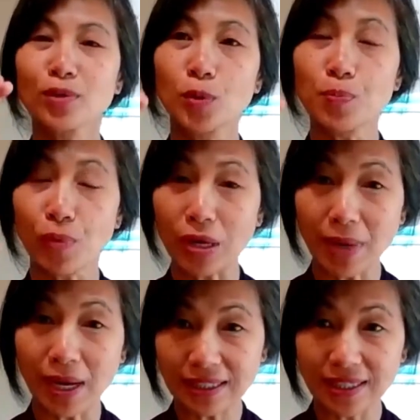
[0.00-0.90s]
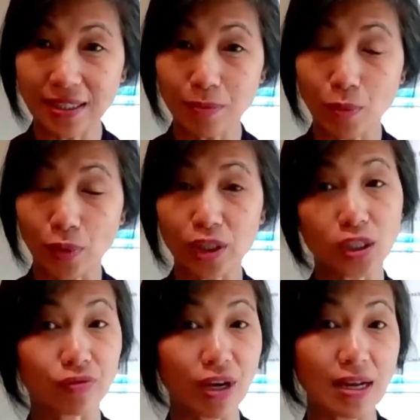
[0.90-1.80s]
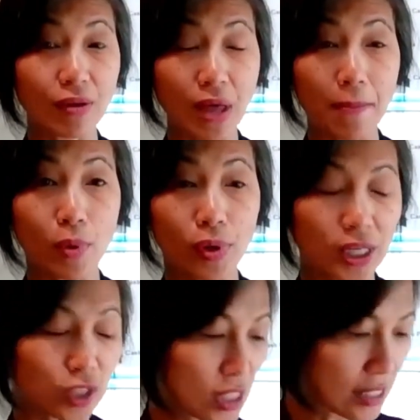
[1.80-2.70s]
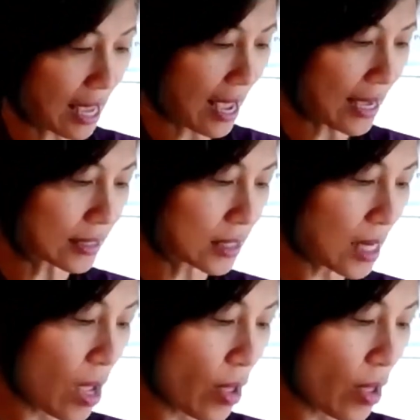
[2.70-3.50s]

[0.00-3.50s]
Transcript: to break my existing mortgage, because right now that mortgage is at